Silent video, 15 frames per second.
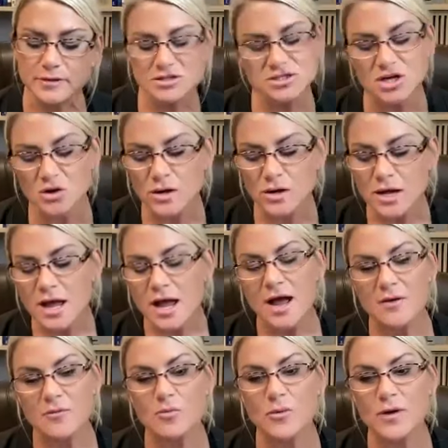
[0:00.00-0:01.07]
So
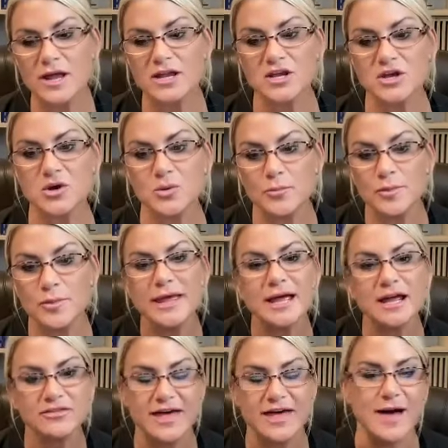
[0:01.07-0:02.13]
when you pick
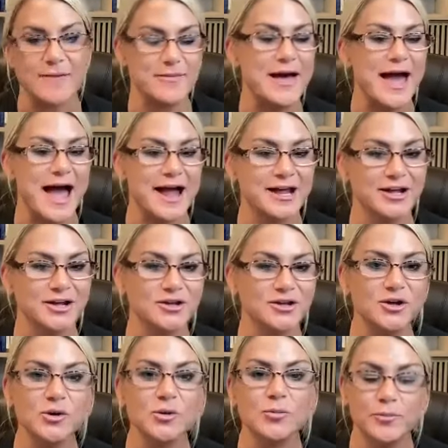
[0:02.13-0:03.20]
that pack,
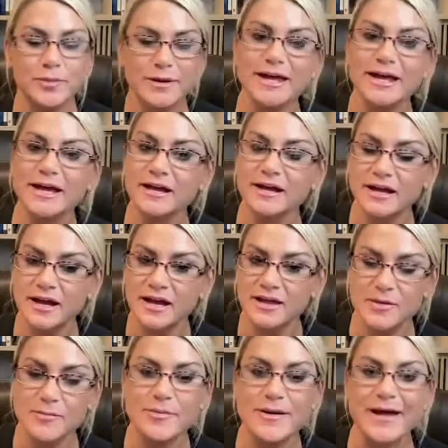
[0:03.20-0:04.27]
you pick
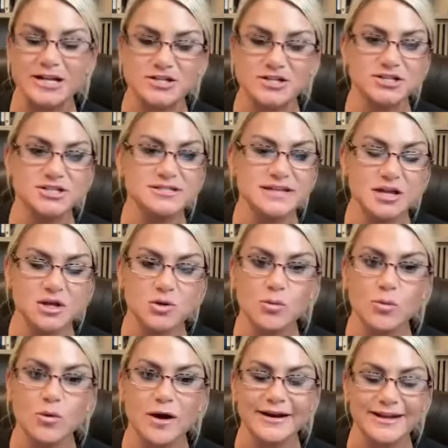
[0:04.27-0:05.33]
the patches that you
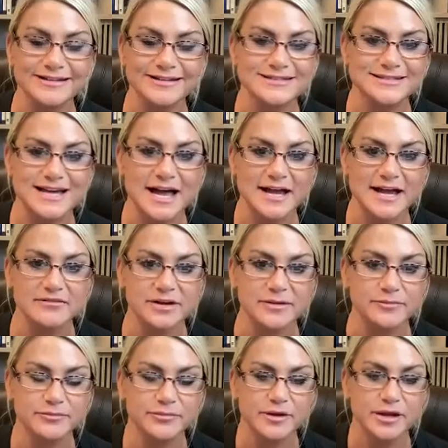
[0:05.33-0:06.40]
want inside of it.
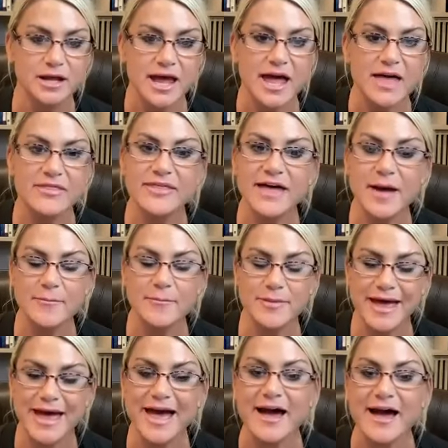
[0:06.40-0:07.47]
And that
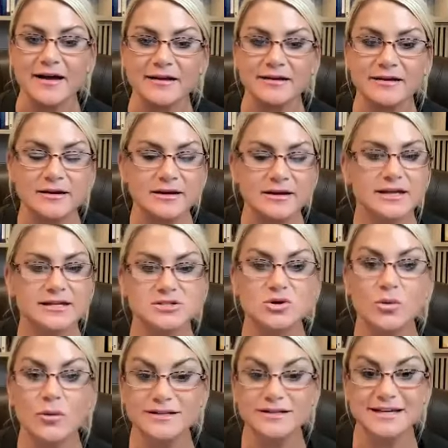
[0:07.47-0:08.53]
pack is
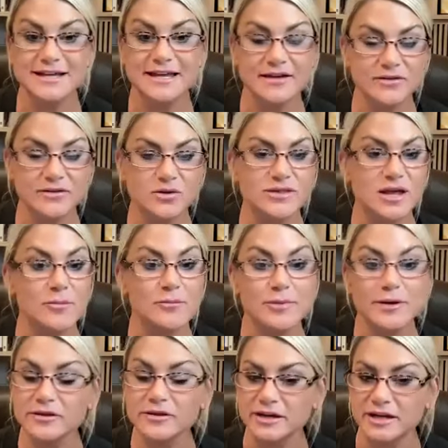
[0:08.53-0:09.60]
going to give you the
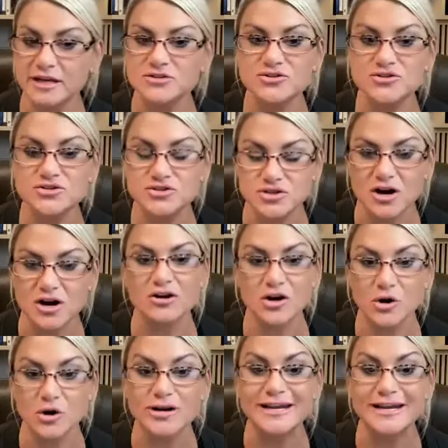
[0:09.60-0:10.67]
ability to start
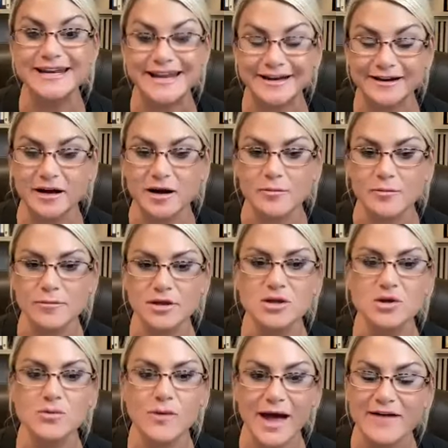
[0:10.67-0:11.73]
earning income.
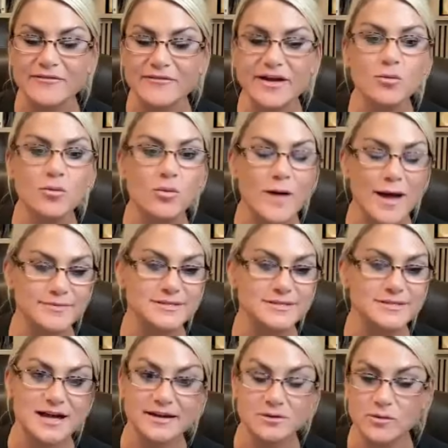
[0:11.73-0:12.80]
You have a
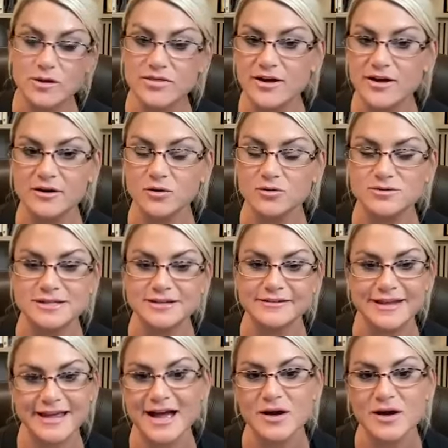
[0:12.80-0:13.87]
website with that wholesale
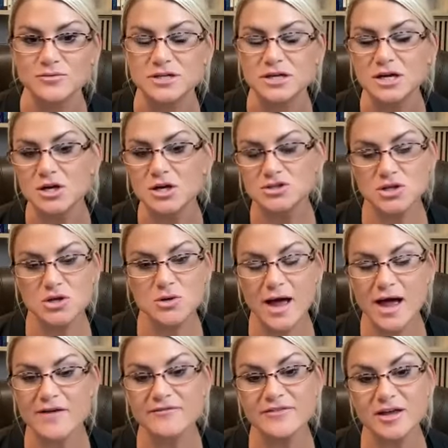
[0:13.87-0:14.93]
account. So you
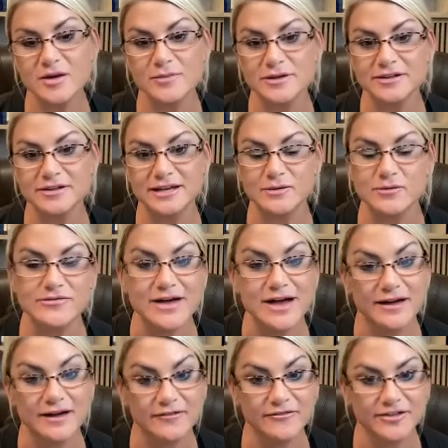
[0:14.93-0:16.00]
have the ability with
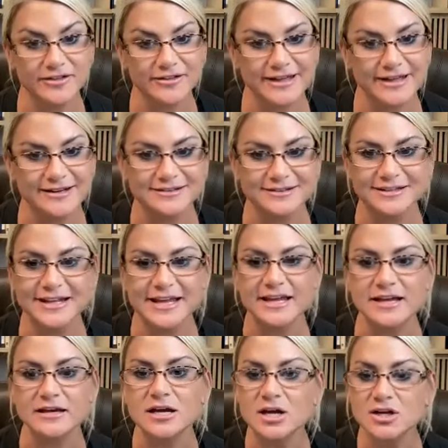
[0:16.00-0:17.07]
that affiliate
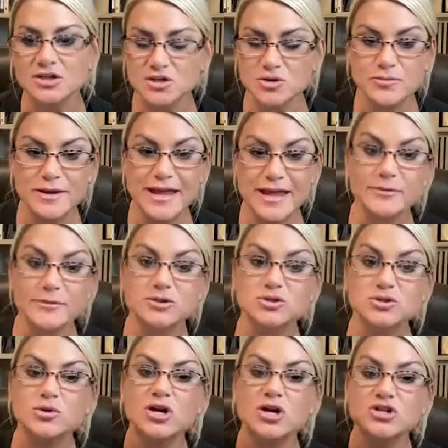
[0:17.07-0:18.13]
link to be able
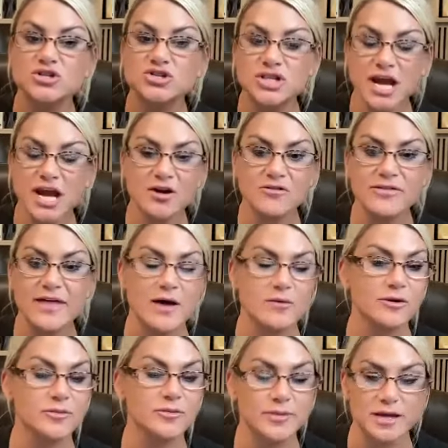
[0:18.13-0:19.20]
to share that
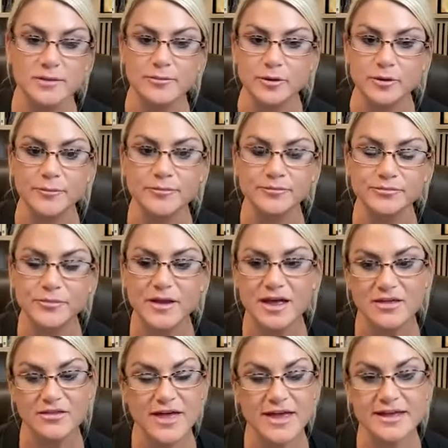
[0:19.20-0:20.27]
with people.
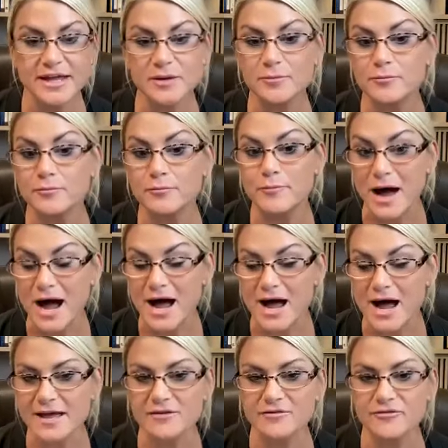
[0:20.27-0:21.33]
They can
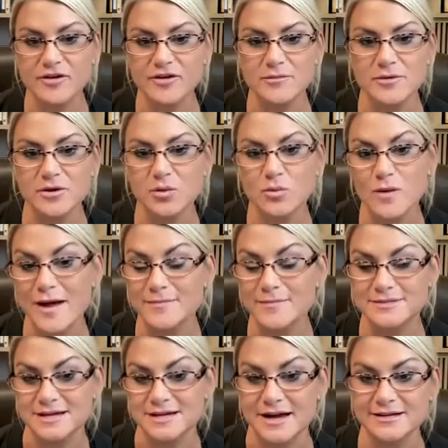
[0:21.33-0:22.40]
buy from your
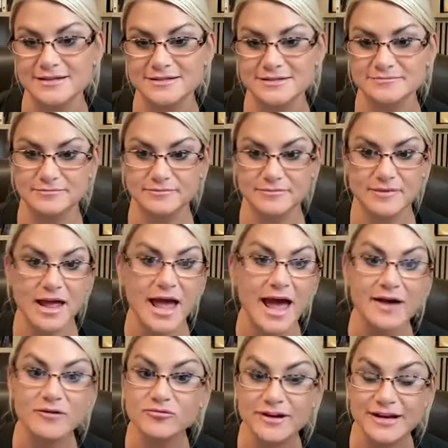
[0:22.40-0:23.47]
website
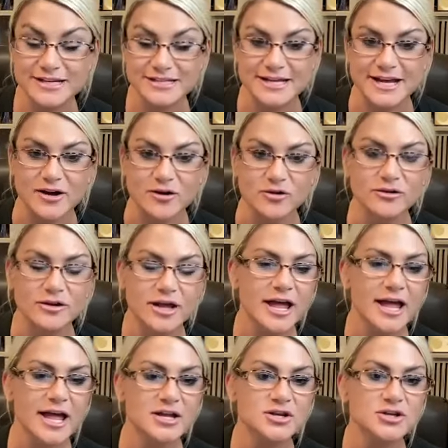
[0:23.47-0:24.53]
at retail
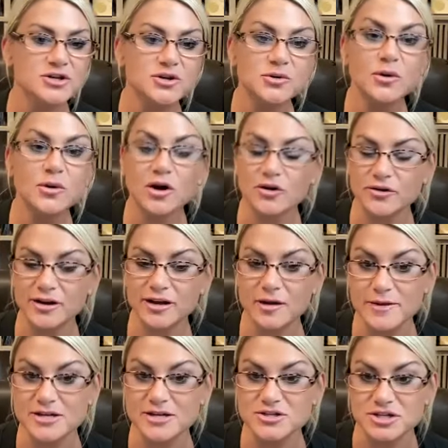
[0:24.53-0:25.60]
and you earn a
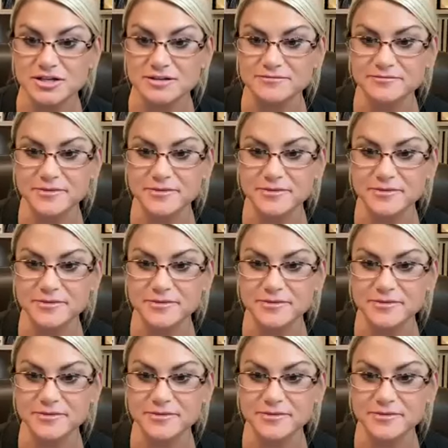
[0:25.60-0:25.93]
commission.